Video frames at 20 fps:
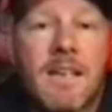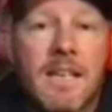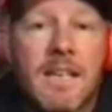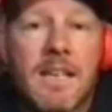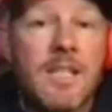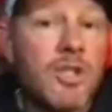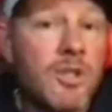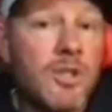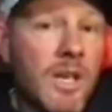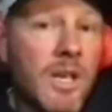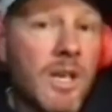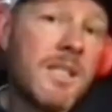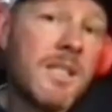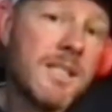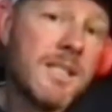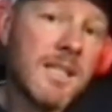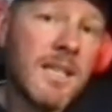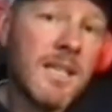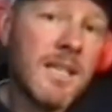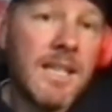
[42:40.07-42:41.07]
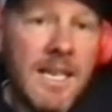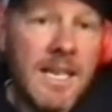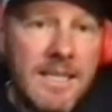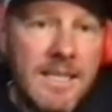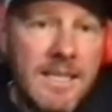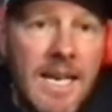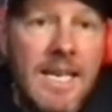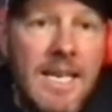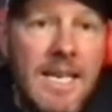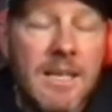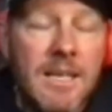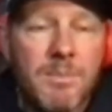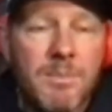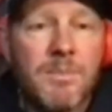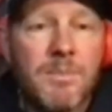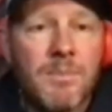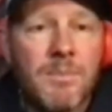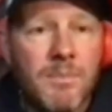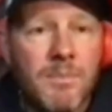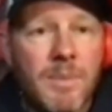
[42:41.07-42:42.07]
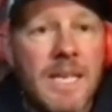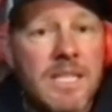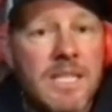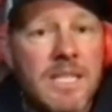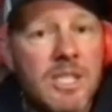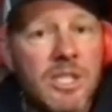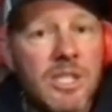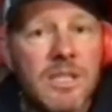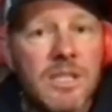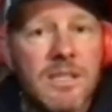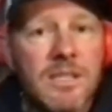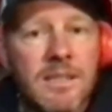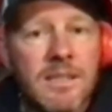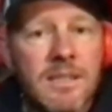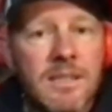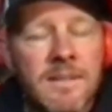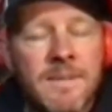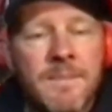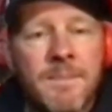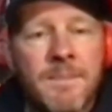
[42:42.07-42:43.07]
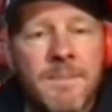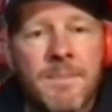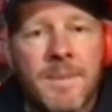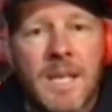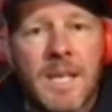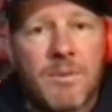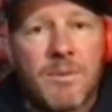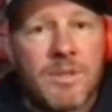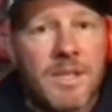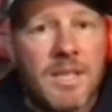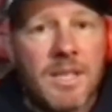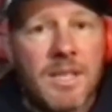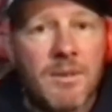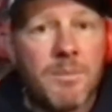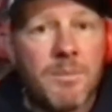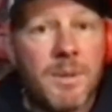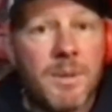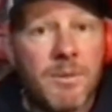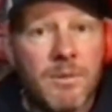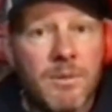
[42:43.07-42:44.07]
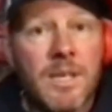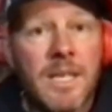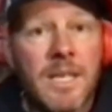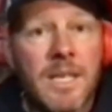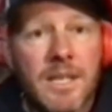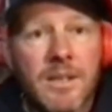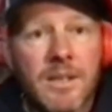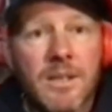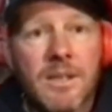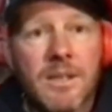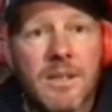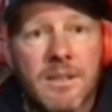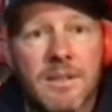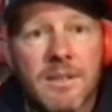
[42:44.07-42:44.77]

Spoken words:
instructors can then take passengers. Which I think would be really good